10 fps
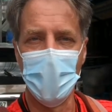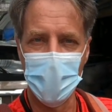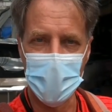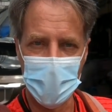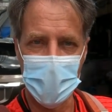
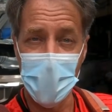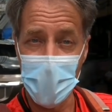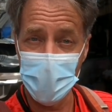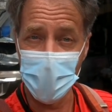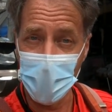within the
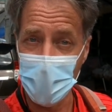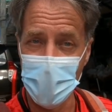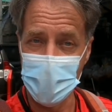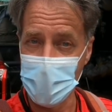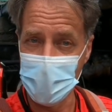time
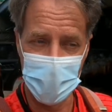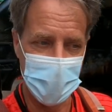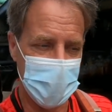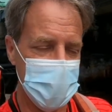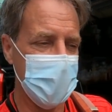frame that
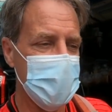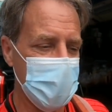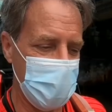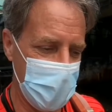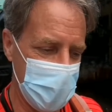they
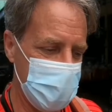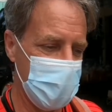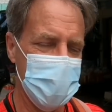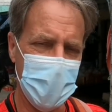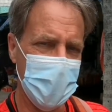specified.
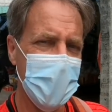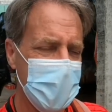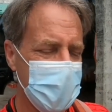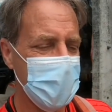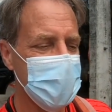So
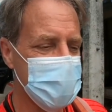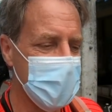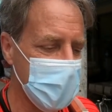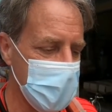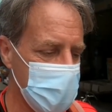yeah, they're very
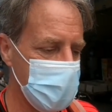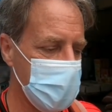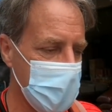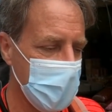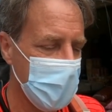sneaky.
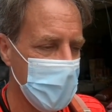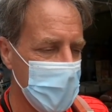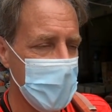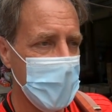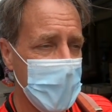
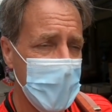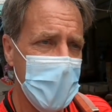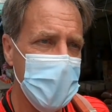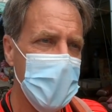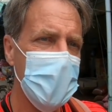
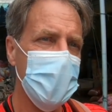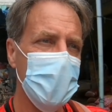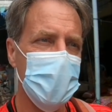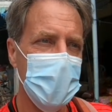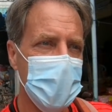And
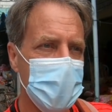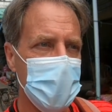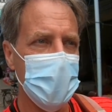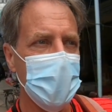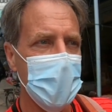even within the
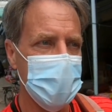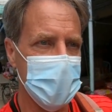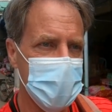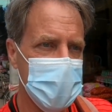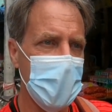program
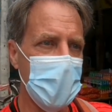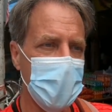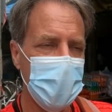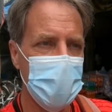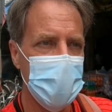
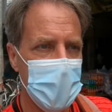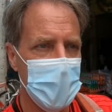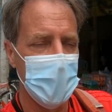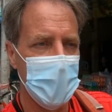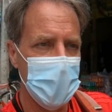itself,
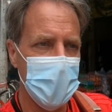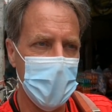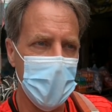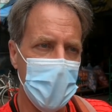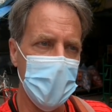
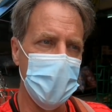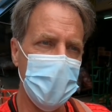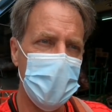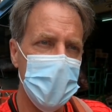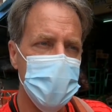there are
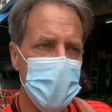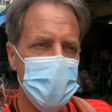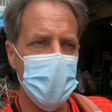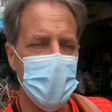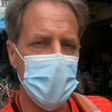the
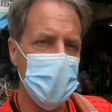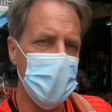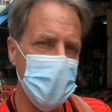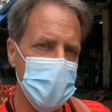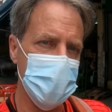features you can
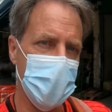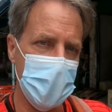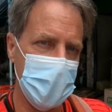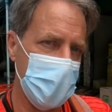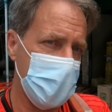use as
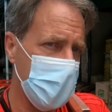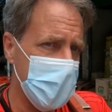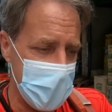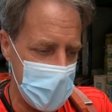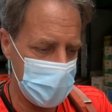part of the
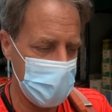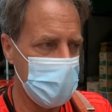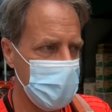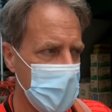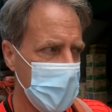free app,
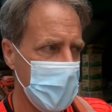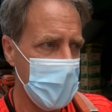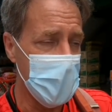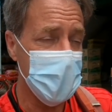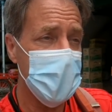
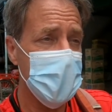and